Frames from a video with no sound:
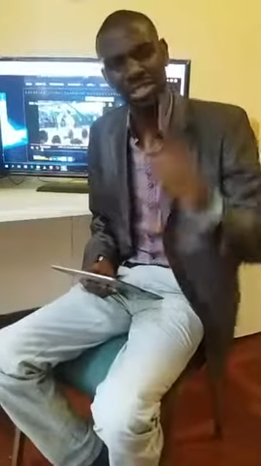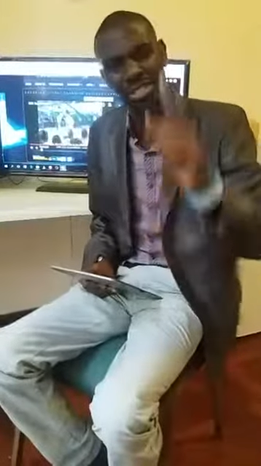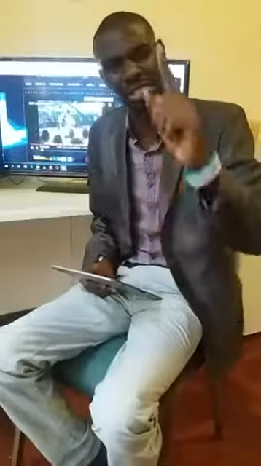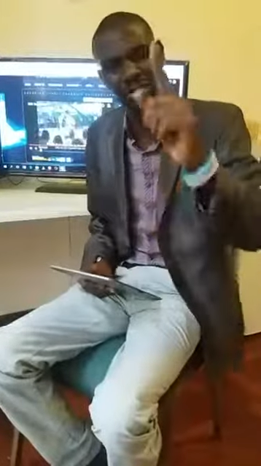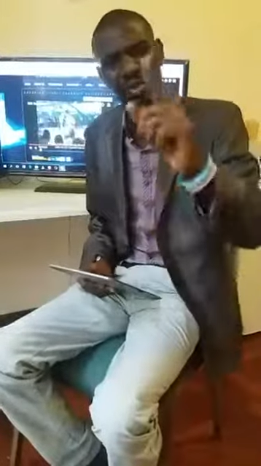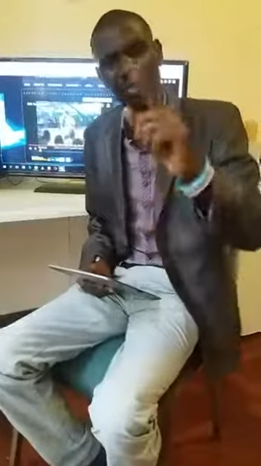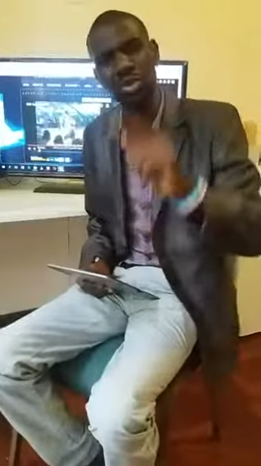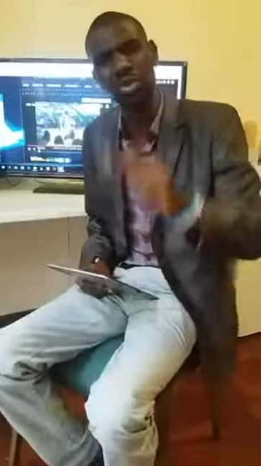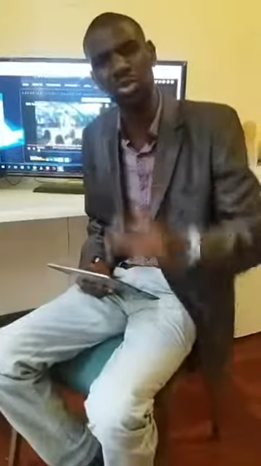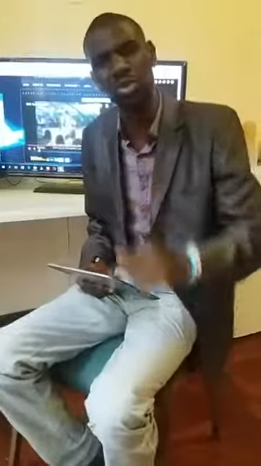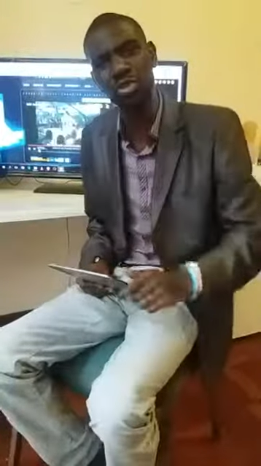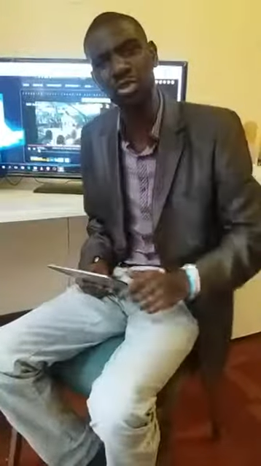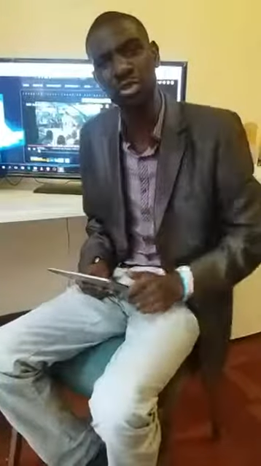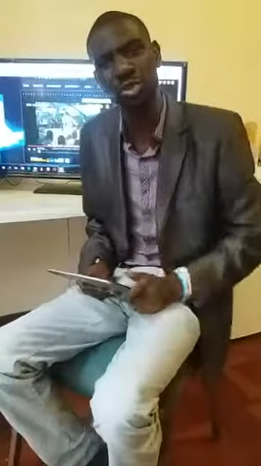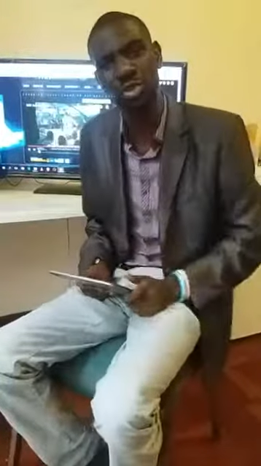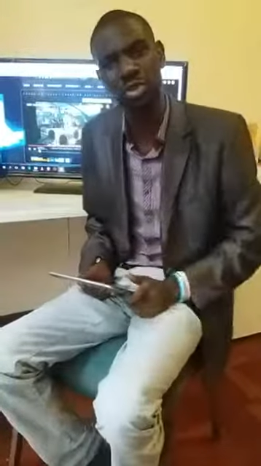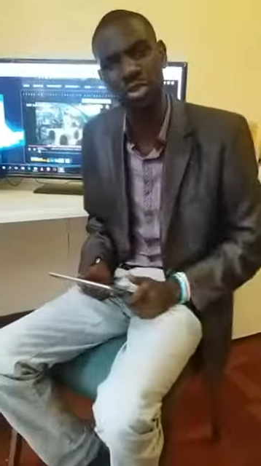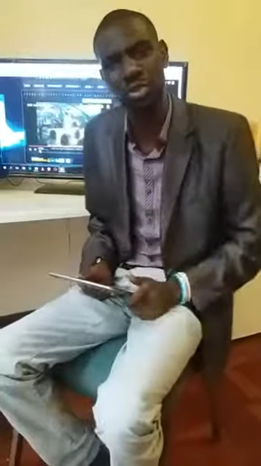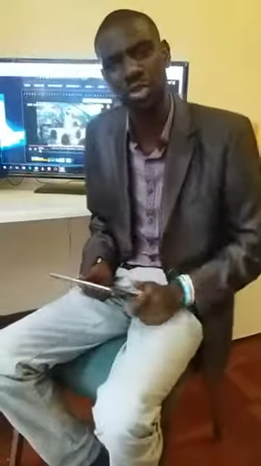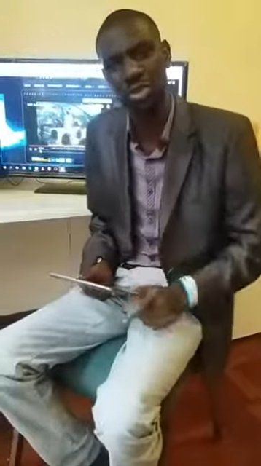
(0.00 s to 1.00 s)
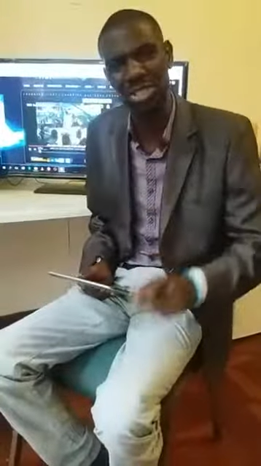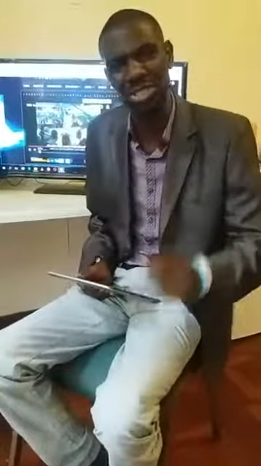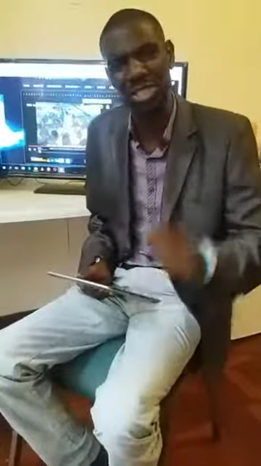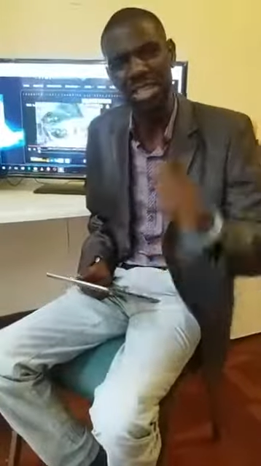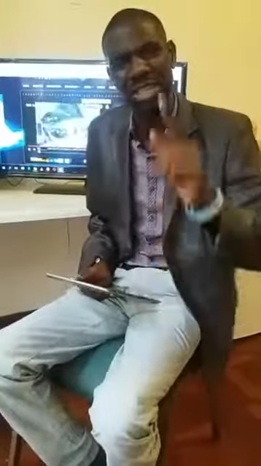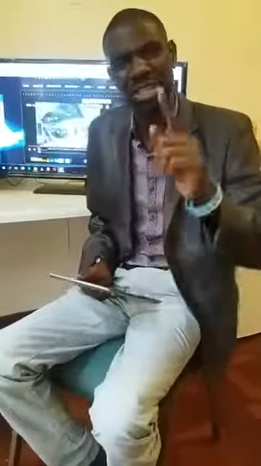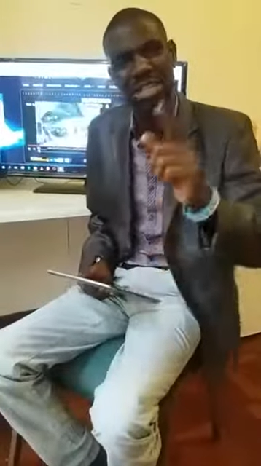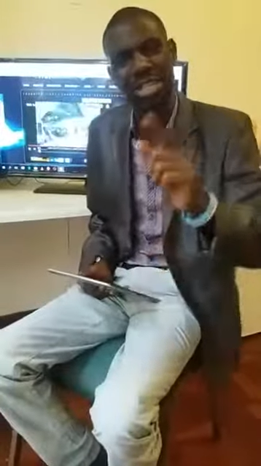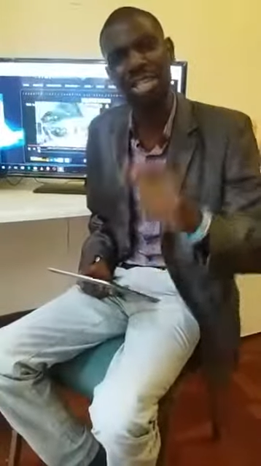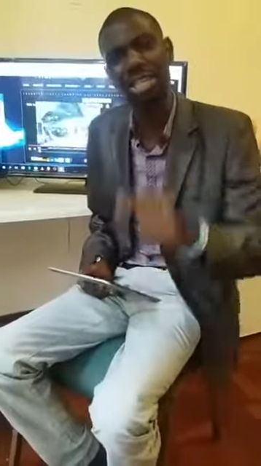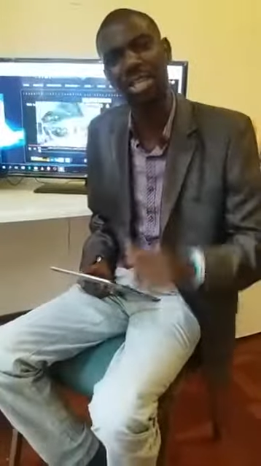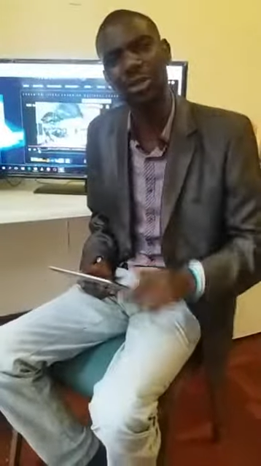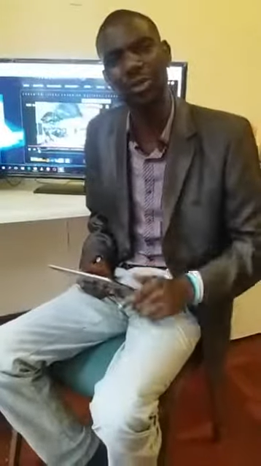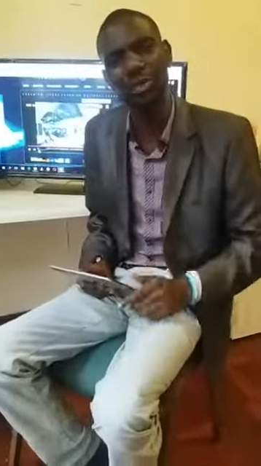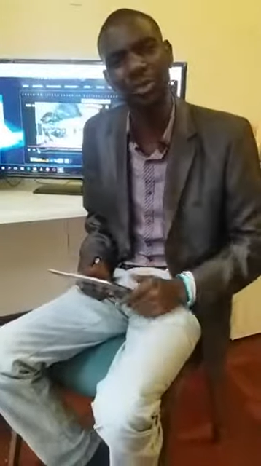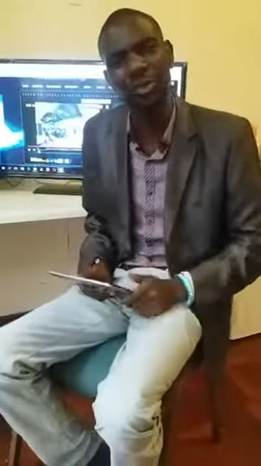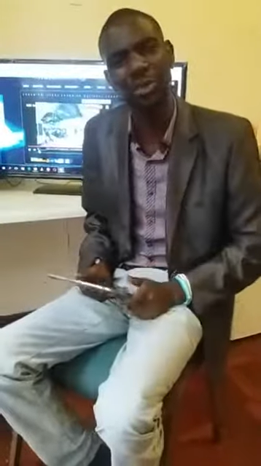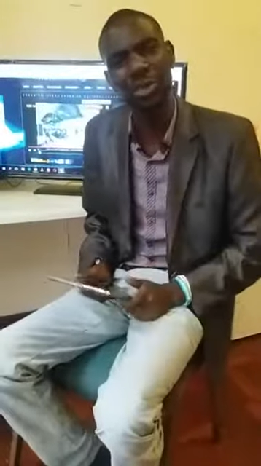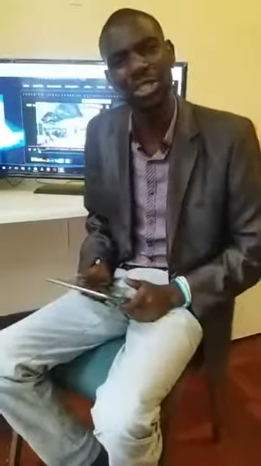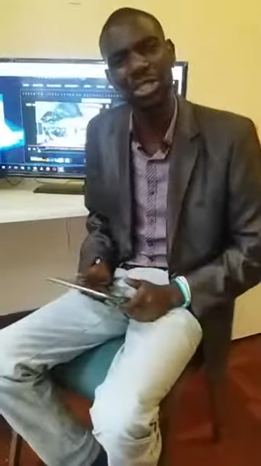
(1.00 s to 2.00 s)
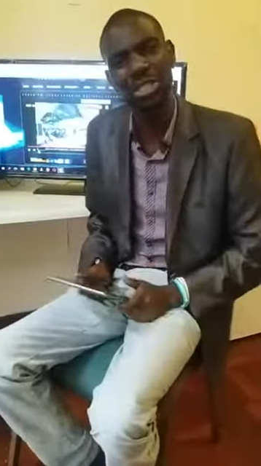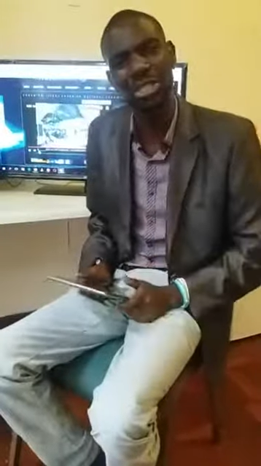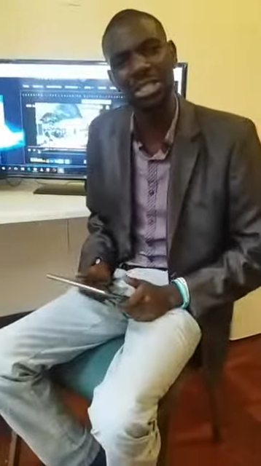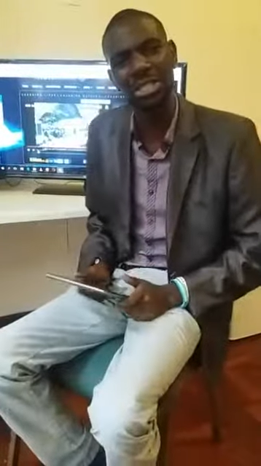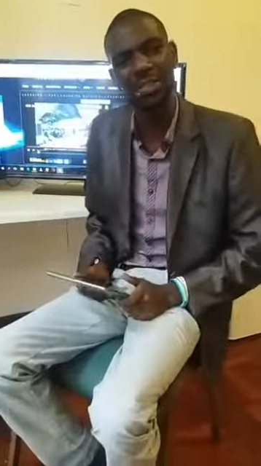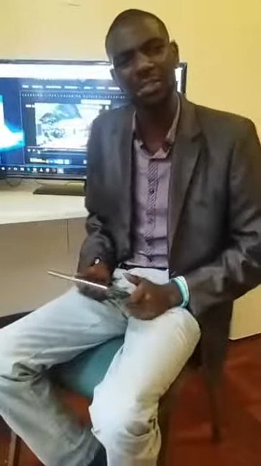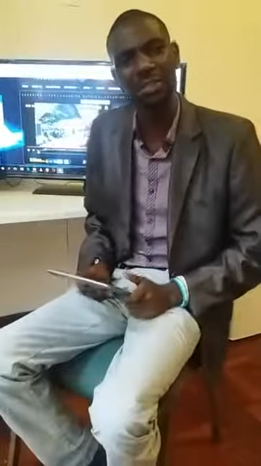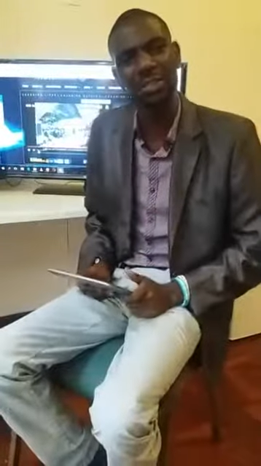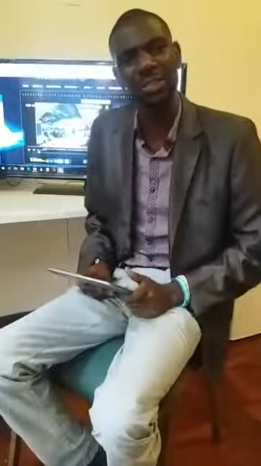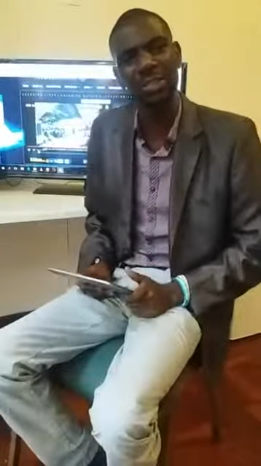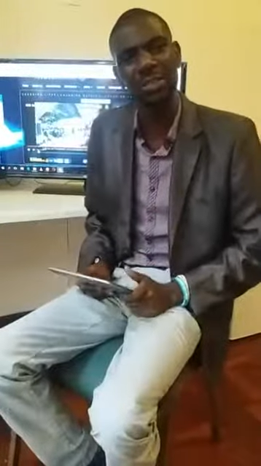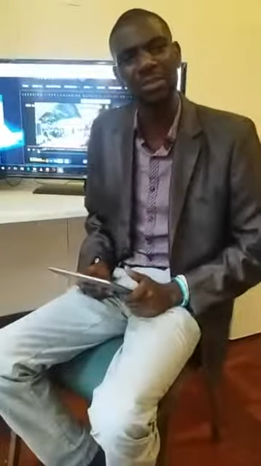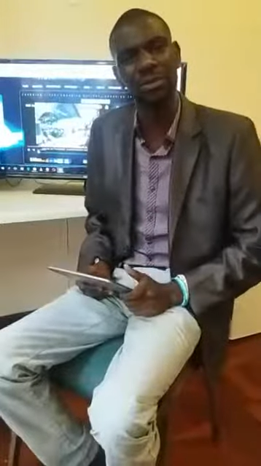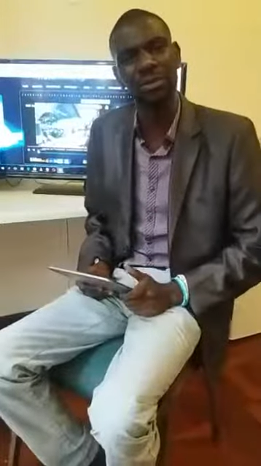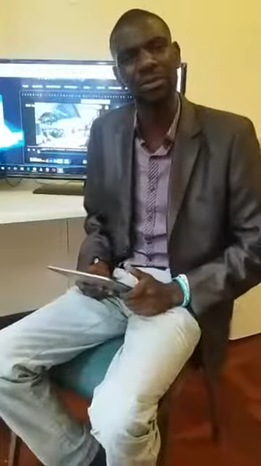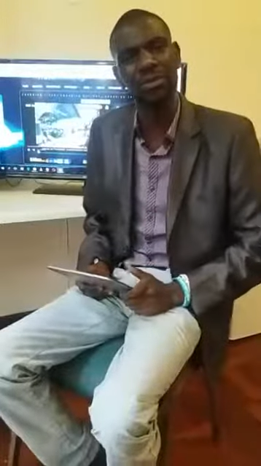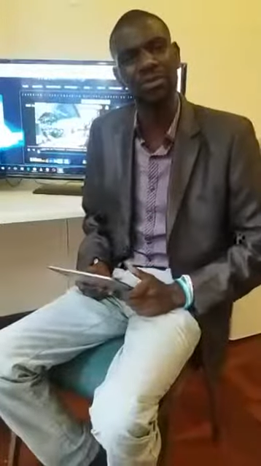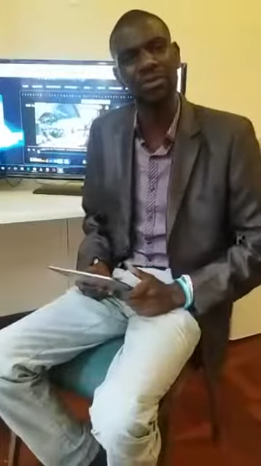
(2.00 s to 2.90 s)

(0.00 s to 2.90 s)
is also your source. Thank you for watching this video.